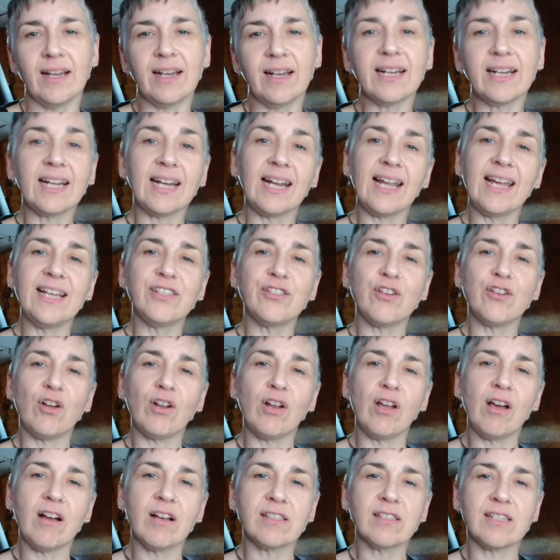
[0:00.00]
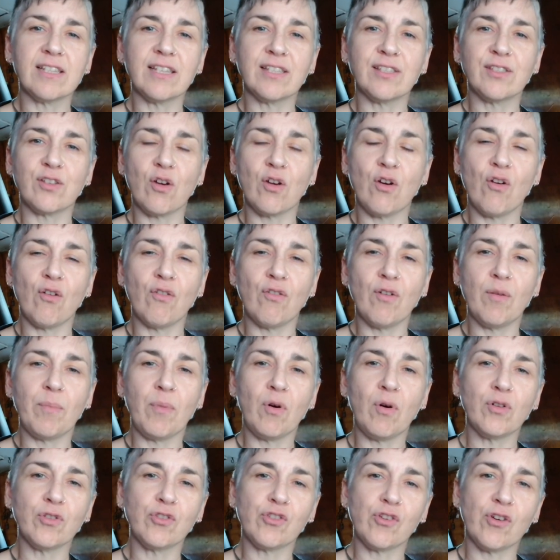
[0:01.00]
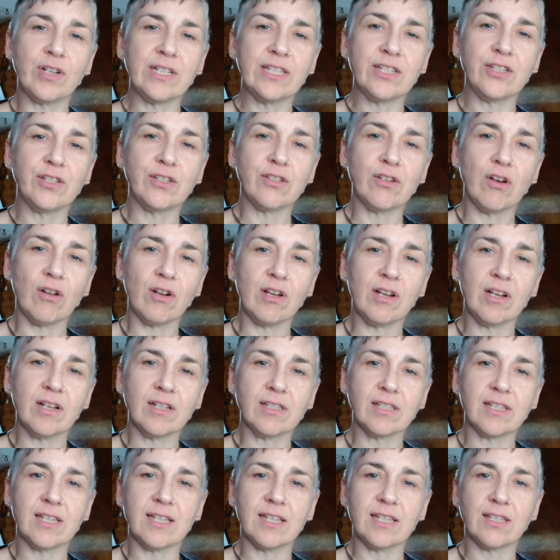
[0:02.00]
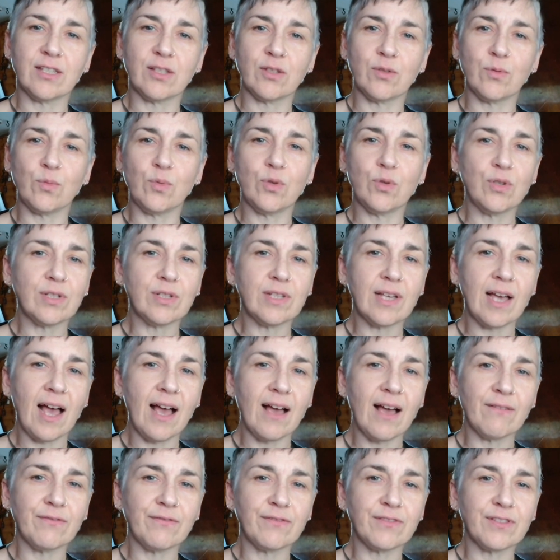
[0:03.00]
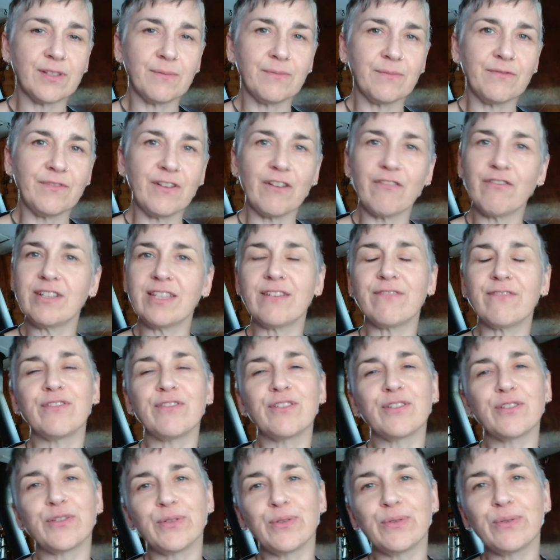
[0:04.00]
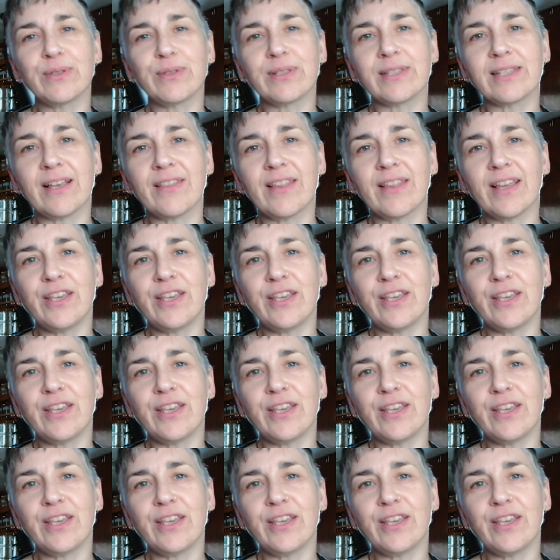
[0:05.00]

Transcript: A clay doll artist or a ball jointed doll artist would have some very different tools that they